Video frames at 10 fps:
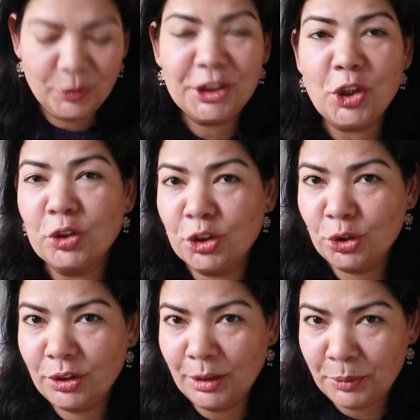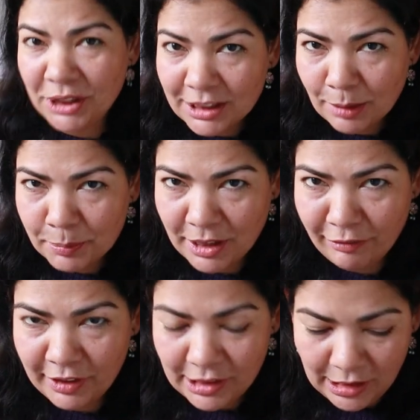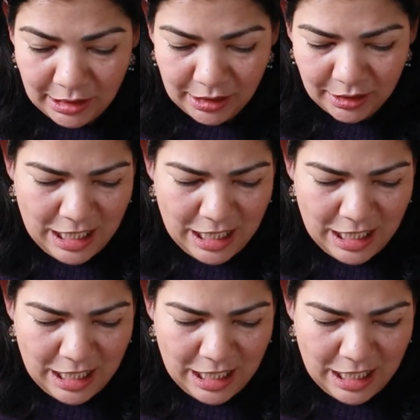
We also took the precepts every day,